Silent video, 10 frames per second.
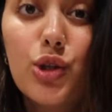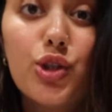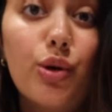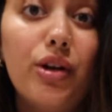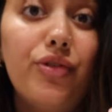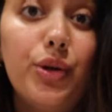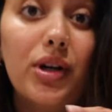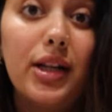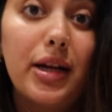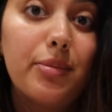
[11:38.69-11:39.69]
So if you
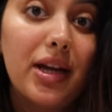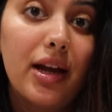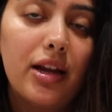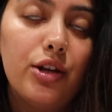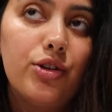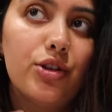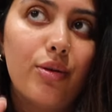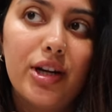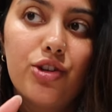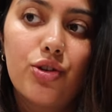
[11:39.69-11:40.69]
are like me and you
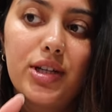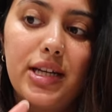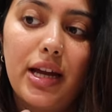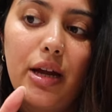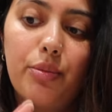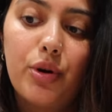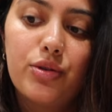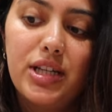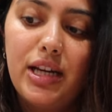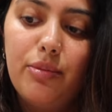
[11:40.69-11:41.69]
don't enjoy taking
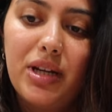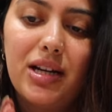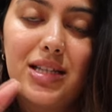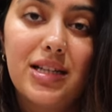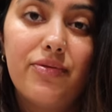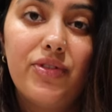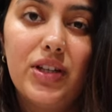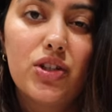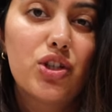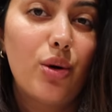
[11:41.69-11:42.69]
protein because it
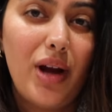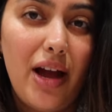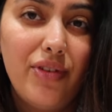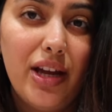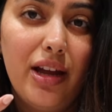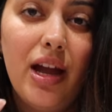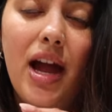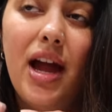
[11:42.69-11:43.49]
feels so heavy